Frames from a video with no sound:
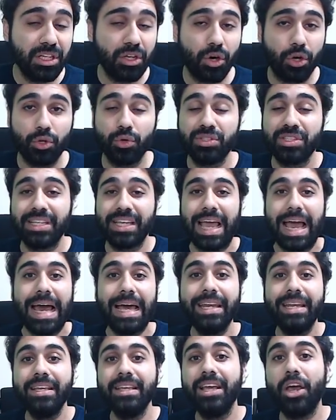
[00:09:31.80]
or using
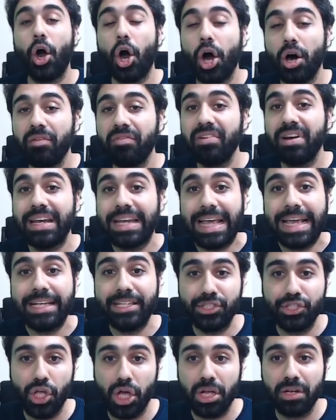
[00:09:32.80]
any overlay
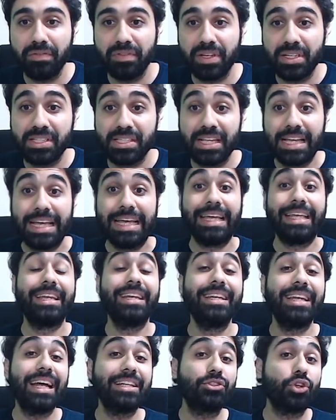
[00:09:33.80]
service,
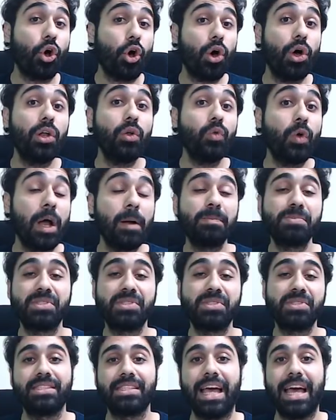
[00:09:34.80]
not all
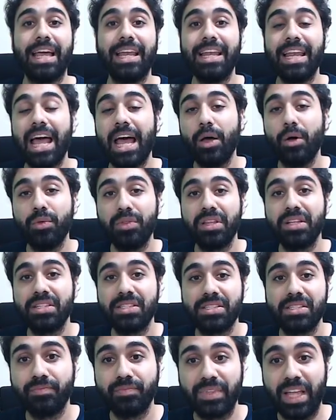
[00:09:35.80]
websites allow
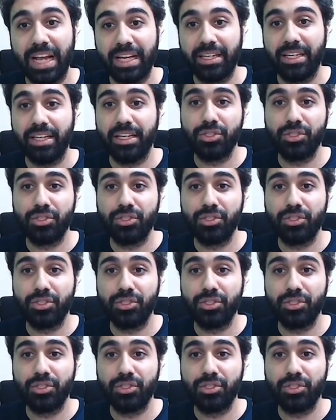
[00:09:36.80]
this technique.